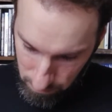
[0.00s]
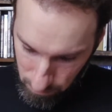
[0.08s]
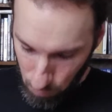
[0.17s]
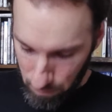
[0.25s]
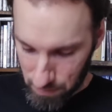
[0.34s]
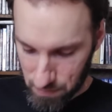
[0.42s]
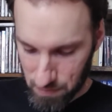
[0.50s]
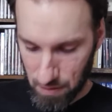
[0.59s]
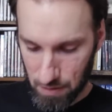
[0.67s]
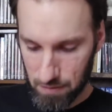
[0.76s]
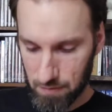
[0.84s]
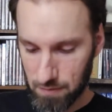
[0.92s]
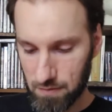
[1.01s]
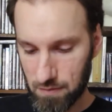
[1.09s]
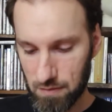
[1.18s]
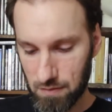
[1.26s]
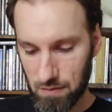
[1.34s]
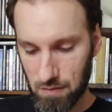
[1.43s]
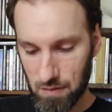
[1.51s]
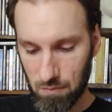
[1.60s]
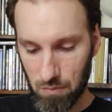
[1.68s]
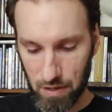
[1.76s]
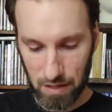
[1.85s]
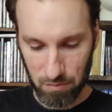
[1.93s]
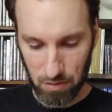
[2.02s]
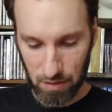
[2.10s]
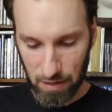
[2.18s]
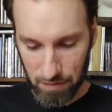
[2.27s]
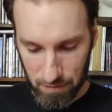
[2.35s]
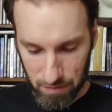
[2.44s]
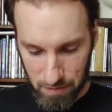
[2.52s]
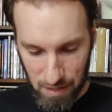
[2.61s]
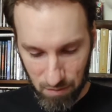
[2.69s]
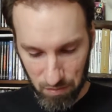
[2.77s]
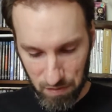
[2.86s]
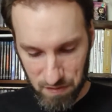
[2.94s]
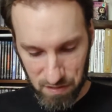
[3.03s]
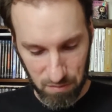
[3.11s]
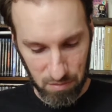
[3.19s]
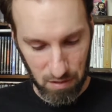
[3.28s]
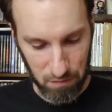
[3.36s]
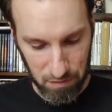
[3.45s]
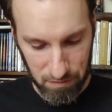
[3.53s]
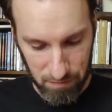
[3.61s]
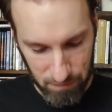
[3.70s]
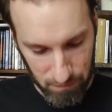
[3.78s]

Nope, it's not. But I am glad that this came with a slipcover.